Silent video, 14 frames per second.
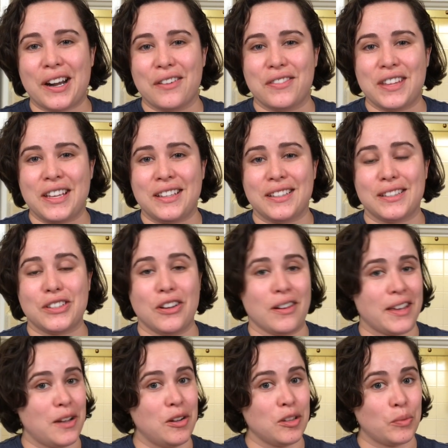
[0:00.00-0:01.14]
of these
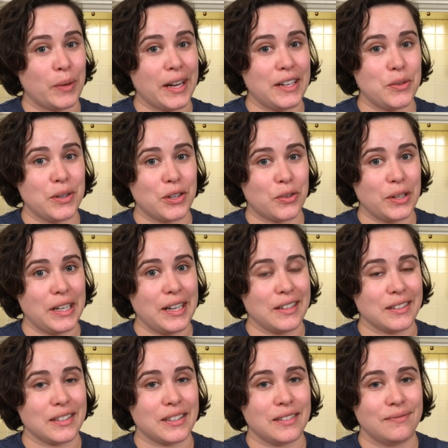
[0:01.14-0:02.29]
cooking with rando ingredients,